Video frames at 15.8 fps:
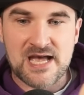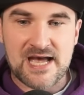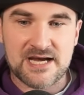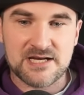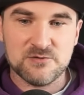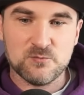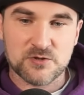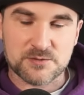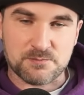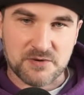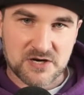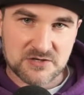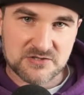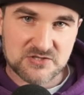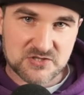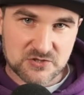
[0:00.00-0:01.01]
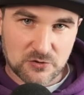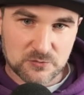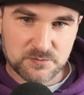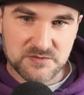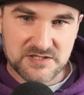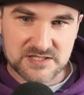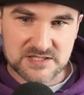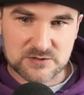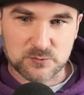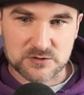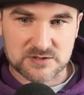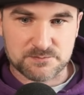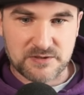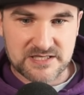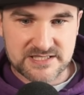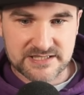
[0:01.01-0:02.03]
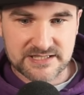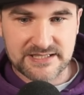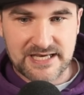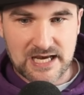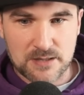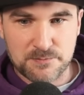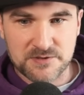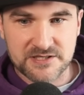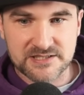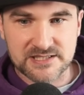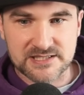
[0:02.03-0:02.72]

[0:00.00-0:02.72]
And what Bernd told me is what's basically happening